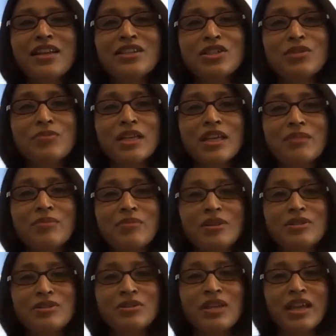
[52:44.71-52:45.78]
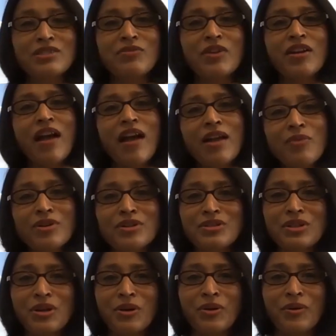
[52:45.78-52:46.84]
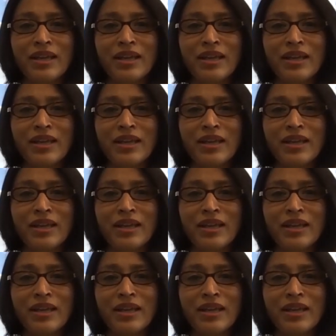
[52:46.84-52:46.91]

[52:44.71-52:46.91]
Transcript: to be able to get where I wanted to go.